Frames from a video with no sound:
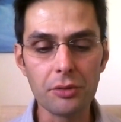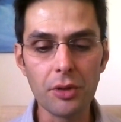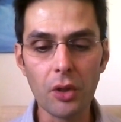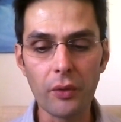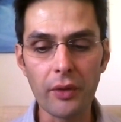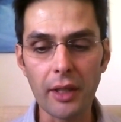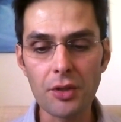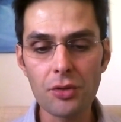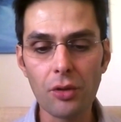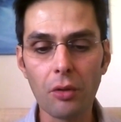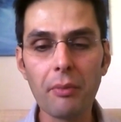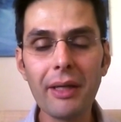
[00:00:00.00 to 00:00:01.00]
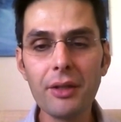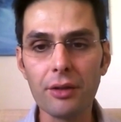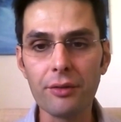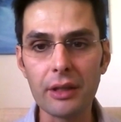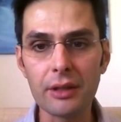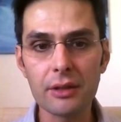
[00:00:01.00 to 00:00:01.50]
know that so many
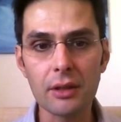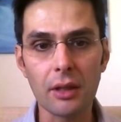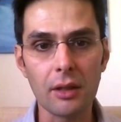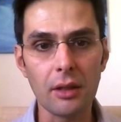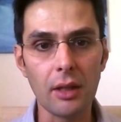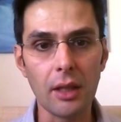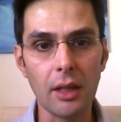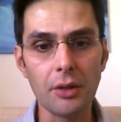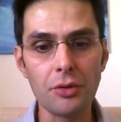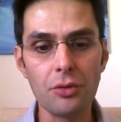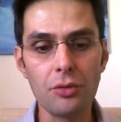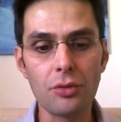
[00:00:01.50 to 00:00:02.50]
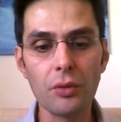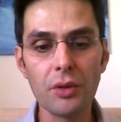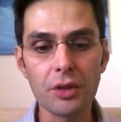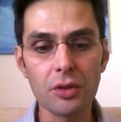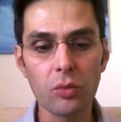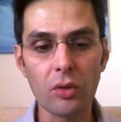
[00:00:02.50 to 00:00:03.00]
of us do
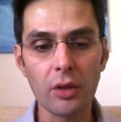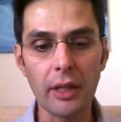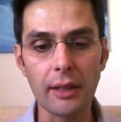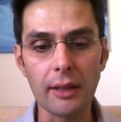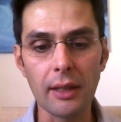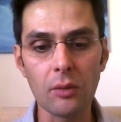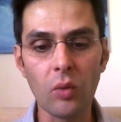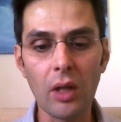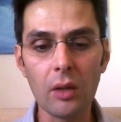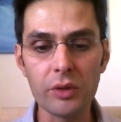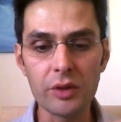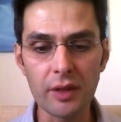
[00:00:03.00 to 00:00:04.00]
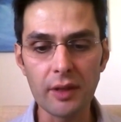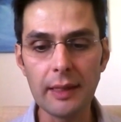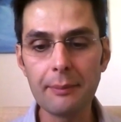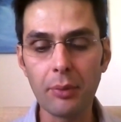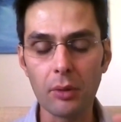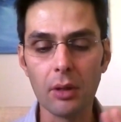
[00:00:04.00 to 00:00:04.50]
this work, and while we
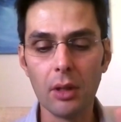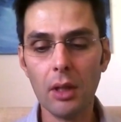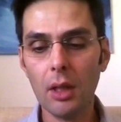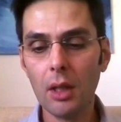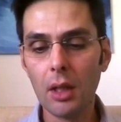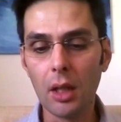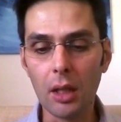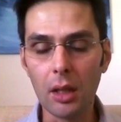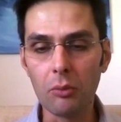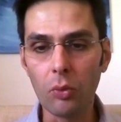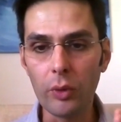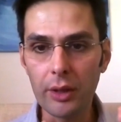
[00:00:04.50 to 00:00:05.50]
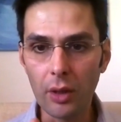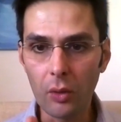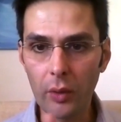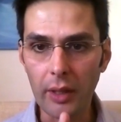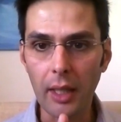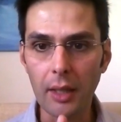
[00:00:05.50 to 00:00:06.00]
sleep or we
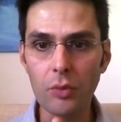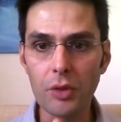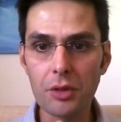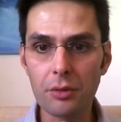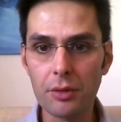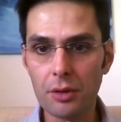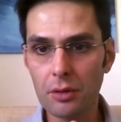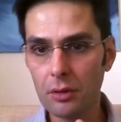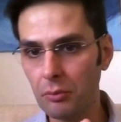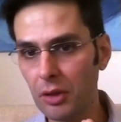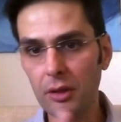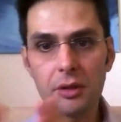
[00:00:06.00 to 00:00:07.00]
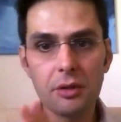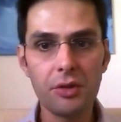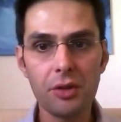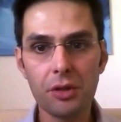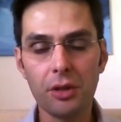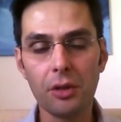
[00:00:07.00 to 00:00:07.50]
go and we just immediately
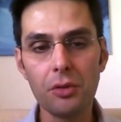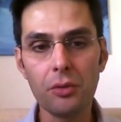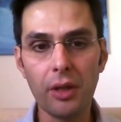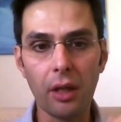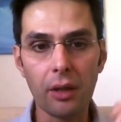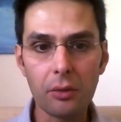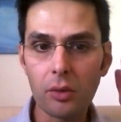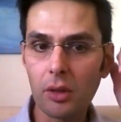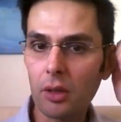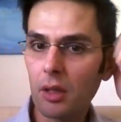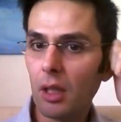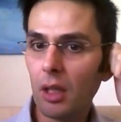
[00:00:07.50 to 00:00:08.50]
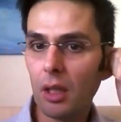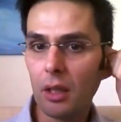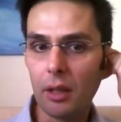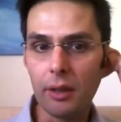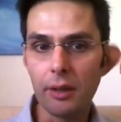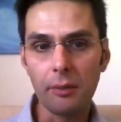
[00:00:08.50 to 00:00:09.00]
transition and do the other work,
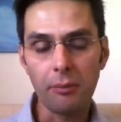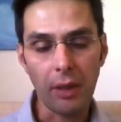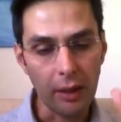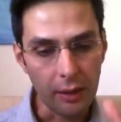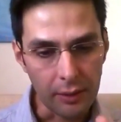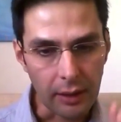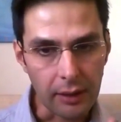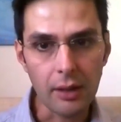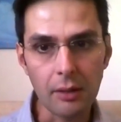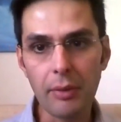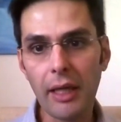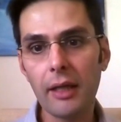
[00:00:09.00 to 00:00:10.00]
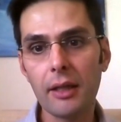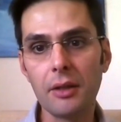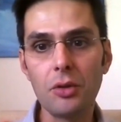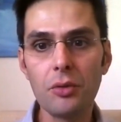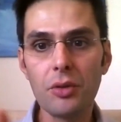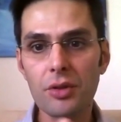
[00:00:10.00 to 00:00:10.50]
and come back
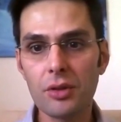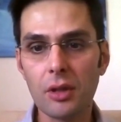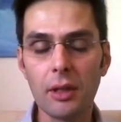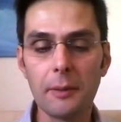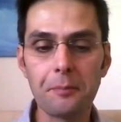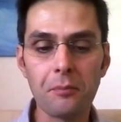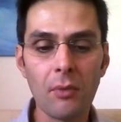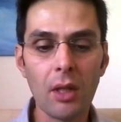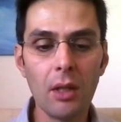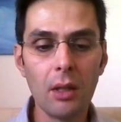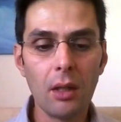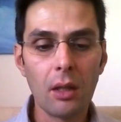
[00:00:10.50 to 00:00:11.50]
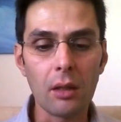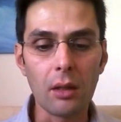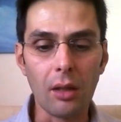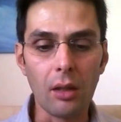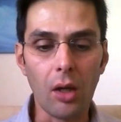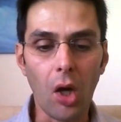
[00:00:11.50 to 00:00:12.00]
and do this kind
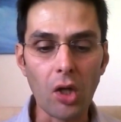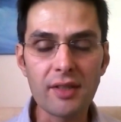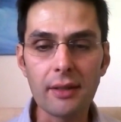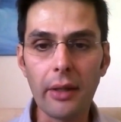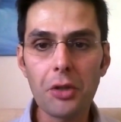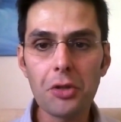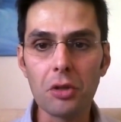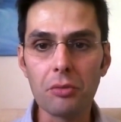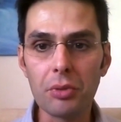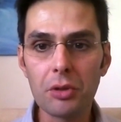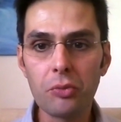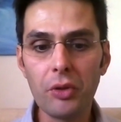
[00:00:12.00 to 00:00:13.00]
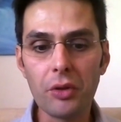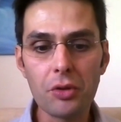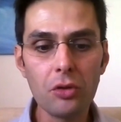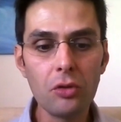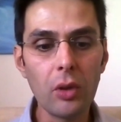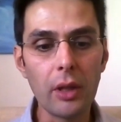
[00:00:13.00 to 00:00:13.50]
of oscillation between the
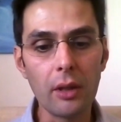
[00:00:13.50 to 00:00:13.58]
two